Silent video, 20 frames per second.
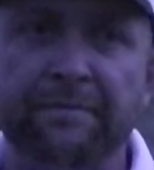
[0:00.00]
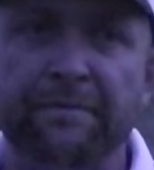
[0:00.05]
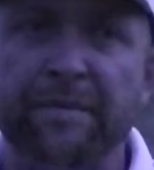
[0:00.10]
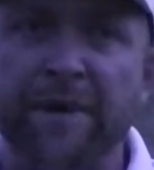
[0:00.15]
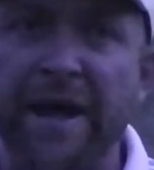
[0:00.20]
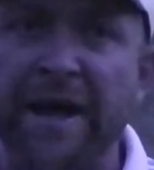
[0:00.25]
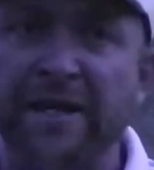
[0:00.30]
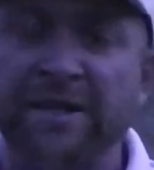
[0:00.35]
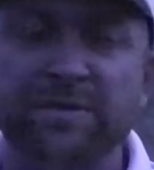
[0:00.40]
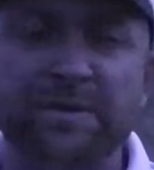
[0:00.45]

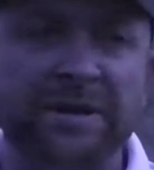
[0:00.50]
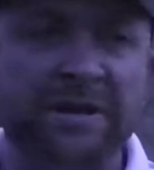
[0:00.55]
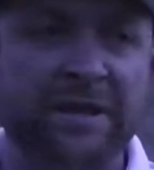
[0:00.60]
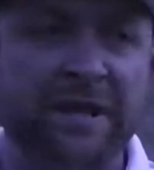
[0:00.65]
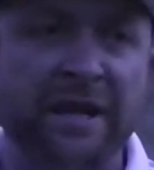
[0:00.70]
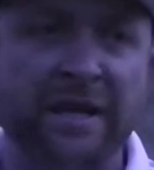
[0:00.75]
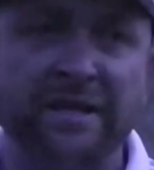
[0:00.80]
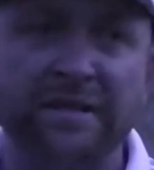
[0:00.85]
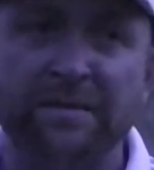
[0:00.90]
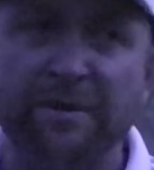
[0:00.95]
management
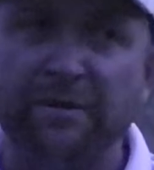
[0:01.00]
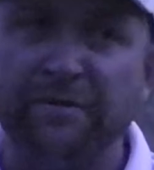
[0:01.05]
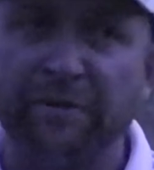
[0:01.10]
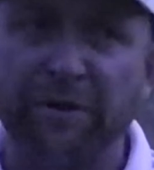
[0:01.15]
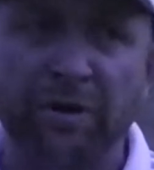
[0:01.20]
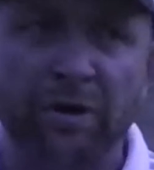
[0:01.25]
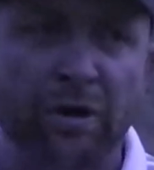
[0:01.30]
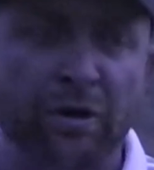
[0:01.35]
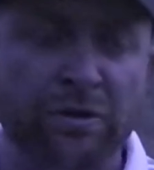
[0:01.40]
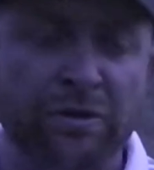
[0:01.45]
things. I mean, for
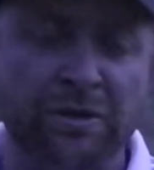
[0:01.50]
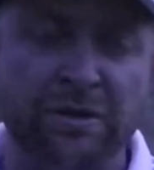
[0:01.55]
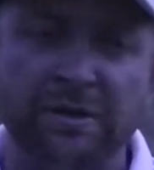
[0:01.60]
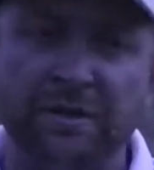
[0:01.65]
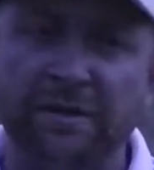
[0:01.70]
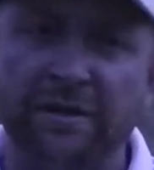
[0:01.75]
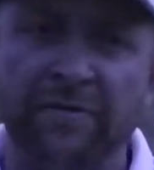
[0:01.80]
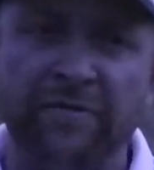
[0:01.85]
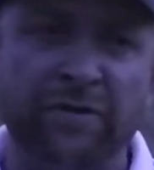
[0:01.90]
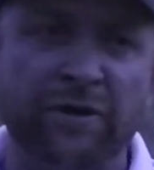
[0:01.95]
coaches,
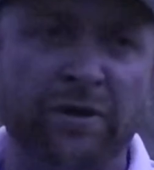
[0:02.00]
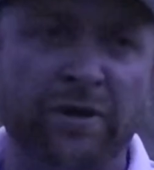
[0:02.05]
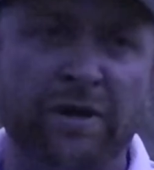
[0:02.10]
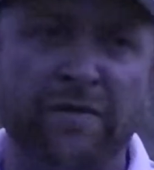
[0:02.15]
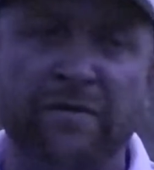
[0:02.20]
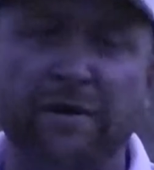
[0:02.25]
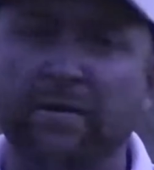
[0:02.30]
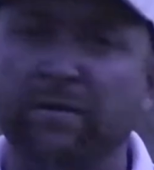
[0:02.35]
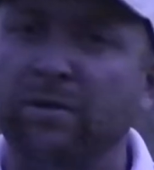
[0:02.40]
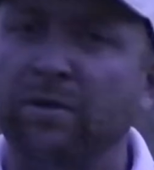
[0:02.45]
if you're
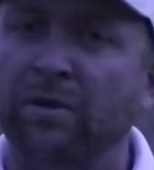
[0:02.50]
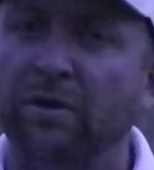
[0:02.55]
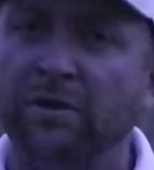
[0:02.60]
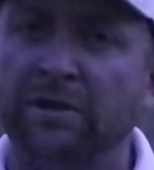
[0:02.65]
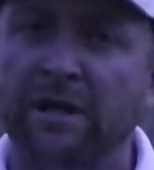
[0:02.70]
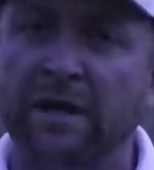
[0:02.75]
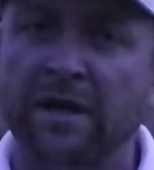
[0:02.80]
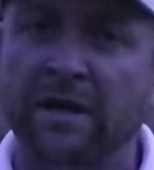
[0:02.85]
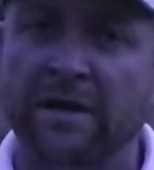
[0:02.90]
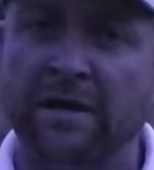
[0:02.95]
giving up goals
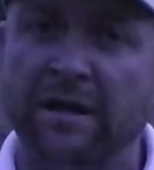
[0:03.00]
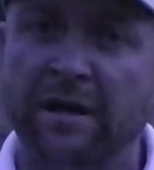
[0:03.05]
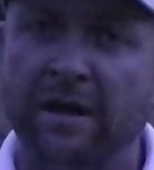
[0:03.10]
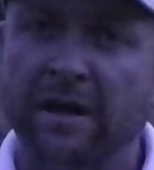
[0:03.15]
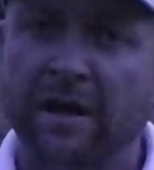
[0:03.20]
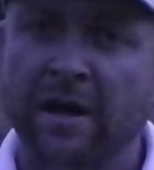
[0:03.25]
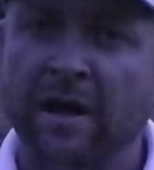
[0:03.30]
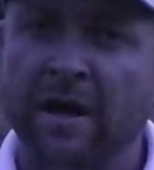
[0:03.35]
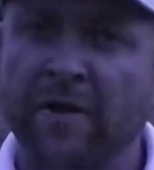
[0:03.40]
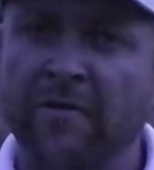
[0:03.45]
on
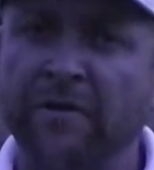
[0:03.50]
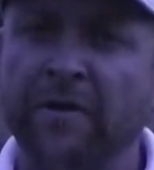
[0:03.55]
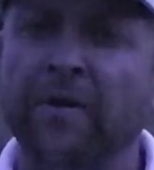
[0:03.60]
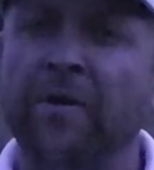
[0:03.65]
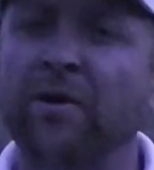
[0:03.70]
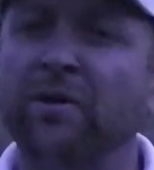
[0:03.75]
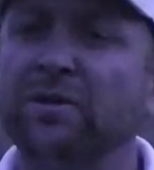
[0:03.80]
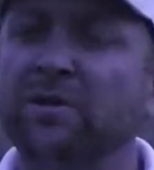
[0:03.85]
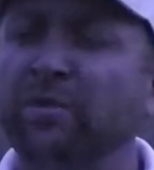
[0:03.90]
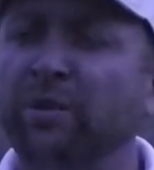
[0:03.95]

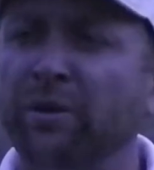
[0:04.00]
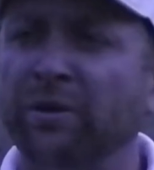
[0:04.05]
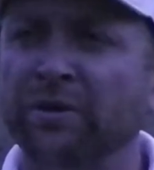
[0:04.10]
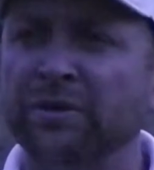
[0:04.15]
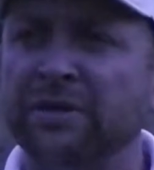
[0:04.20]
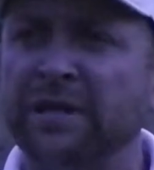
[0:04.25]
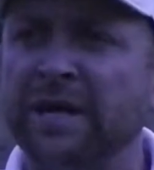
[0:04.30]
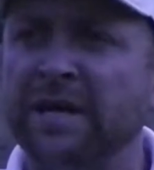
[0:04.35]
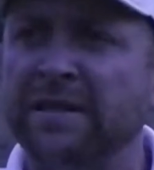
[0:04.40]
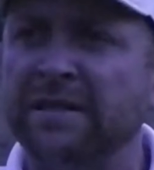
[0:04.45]

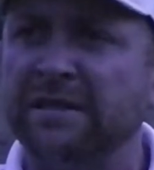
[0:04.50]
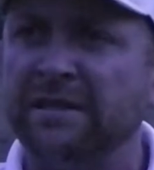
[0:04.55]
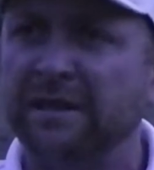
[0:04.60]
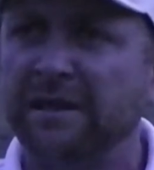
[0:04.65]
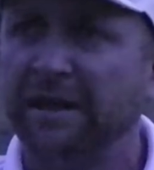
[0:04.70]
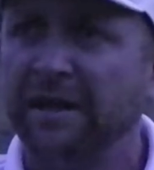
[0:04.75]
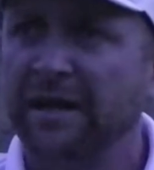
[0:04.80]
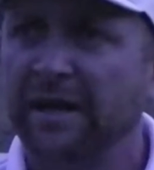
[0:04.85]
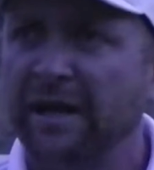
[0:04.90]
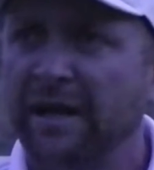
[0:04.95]
rehearsables,
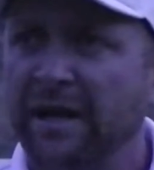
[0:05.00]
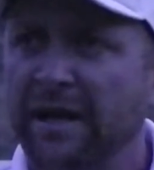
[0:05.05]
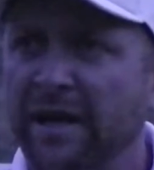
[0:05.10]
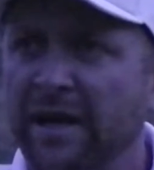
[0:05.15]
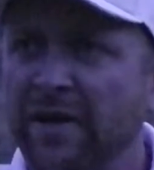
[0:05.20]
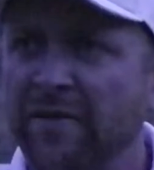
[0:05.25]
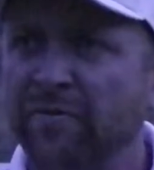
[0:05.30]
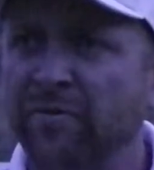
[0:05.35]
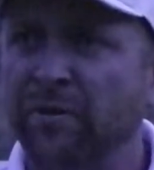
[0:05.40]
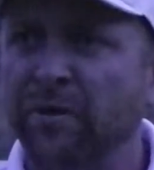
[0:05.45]

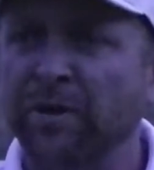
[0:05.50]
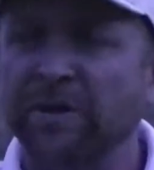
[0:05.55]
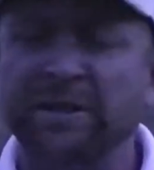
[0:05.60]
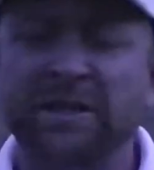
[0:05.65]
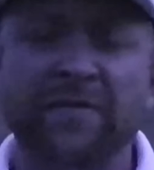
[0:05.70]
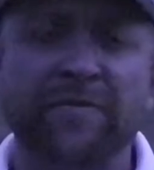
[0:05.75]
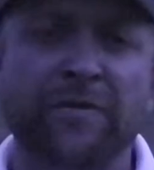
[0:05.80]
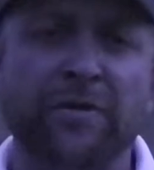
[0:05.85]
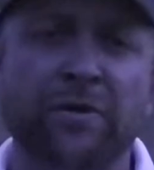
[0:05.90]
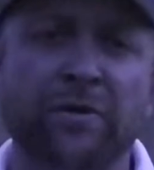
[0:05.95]
that's really
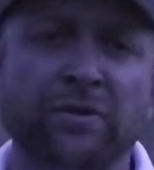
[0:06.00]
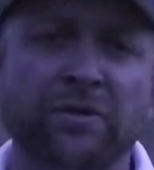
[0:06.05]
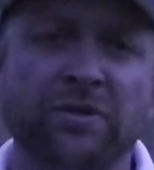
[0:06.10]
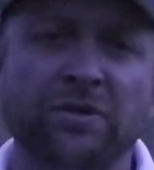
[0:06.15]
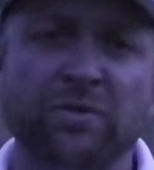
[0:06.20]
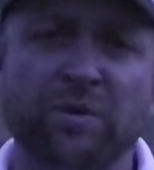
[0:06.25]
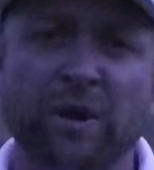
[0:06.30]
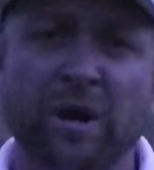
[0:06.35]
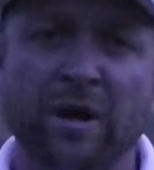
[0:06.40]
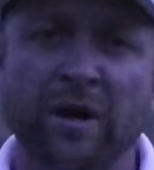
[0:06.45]
difficult to
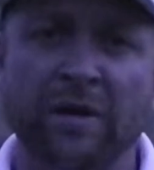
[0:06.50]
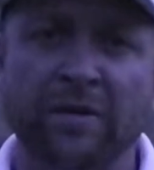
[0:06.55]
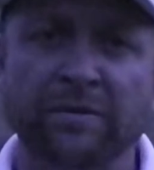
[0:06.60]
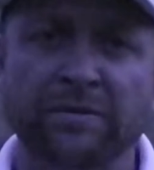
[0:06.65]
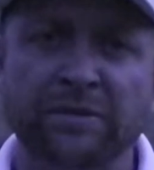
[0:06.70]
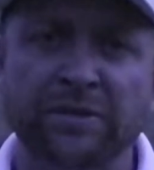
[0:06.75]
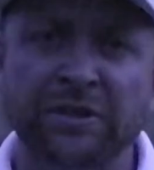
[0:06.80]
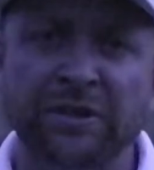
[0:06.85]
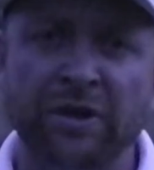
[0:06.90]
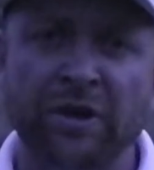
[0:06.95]
swallow,
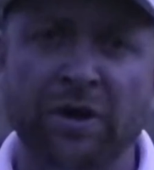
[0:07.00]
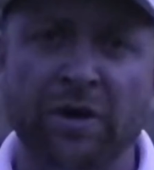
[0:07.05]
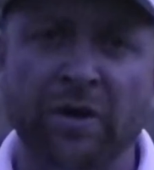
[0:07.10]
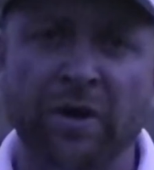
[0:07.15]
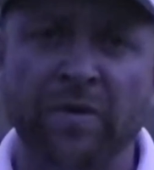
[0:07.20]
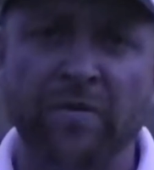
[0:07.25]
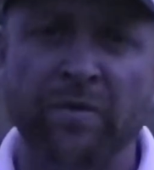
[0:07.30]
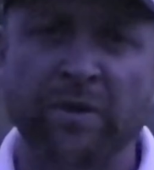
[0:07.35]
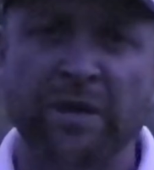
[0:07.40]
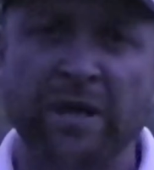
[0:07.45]
you know,
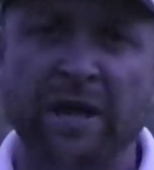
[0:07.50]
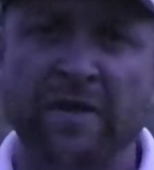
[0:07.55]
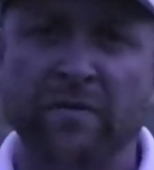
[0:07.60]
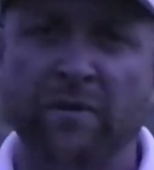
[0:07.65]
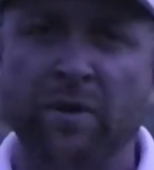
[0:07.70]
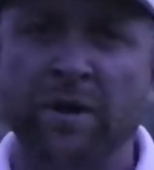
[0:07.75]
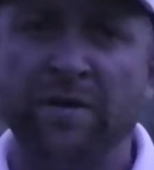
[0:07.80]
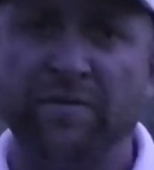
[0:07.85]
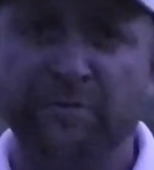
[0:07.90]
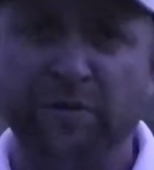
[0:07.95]
and we gave
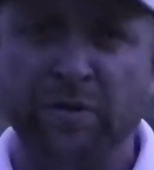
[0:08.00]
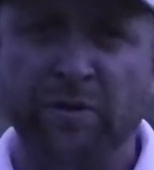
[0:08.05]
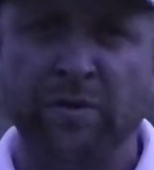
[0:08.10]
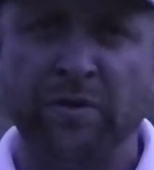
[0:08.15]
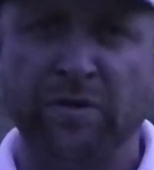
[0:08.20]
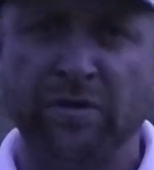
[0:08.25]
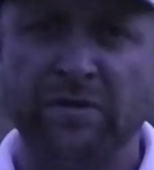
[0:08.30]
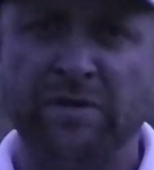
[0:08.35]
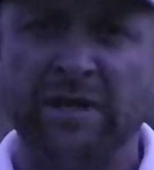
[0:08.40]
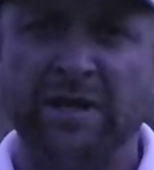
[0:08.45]
away a few of
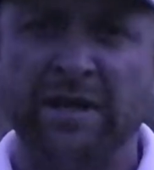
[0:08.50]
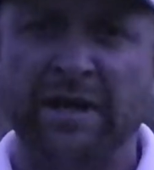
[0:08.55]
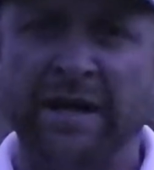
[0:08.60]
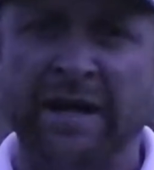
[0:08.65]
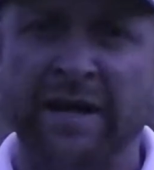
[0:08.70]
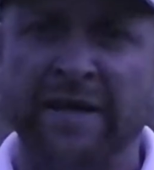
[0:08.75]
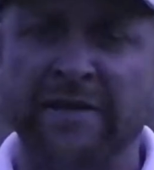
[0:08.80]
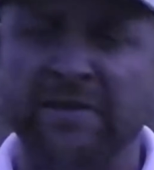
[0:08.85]
those today.